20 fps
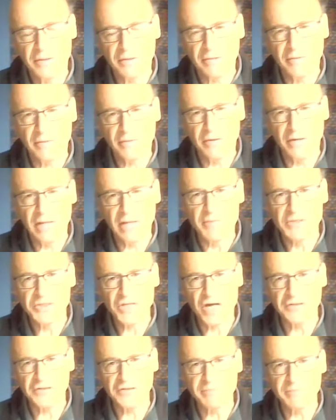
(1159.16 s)
Labour
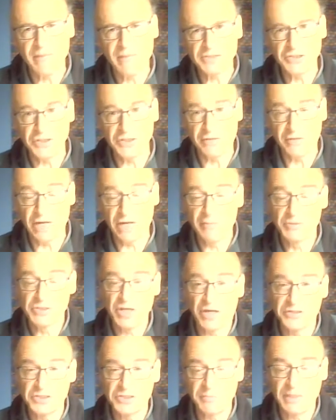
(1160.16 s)
Zionist message, and the Labour
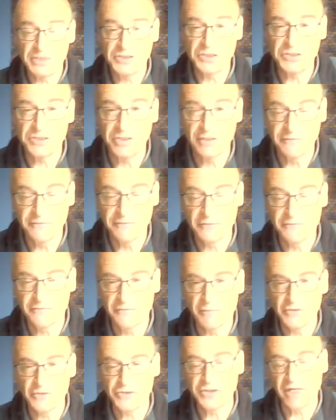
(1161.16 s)
Zionist message differed
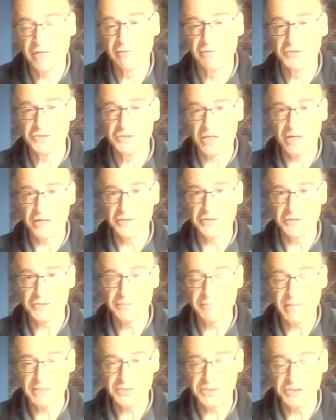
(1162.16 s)
from the general Zionist
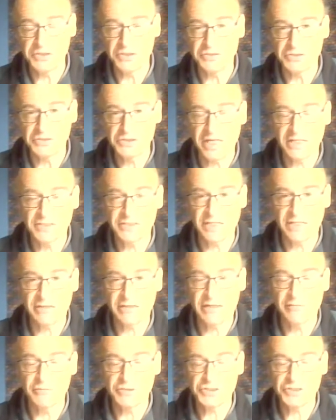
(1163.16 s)
message in the sense that
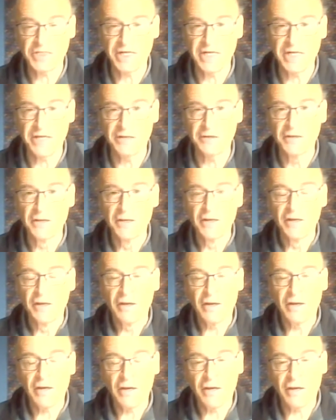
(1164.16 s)
they were saying,
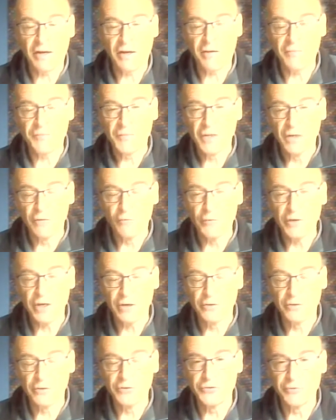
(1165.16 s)
we are
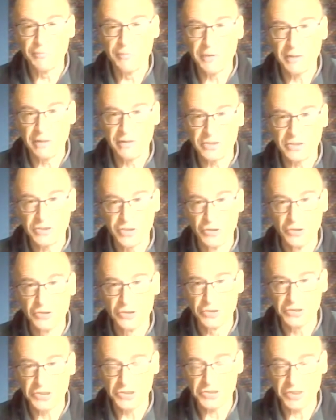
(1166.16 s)
going to build a social
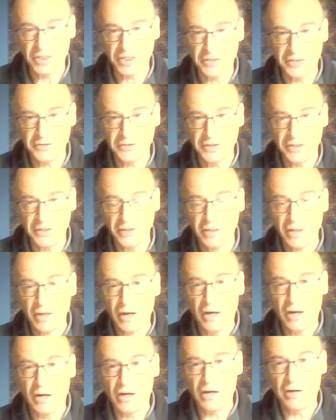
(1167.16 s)
society.
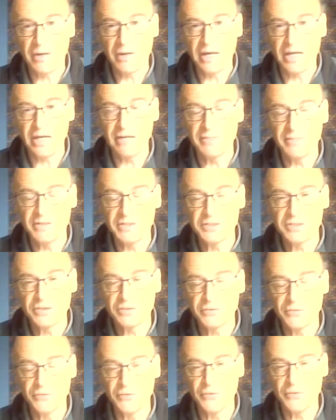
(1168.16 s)
Our aim is
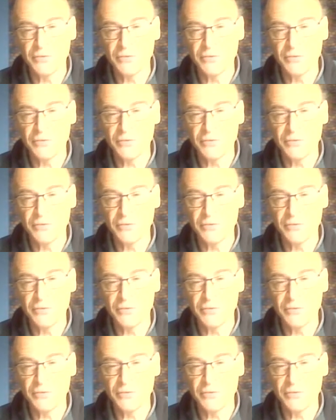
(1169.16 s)
to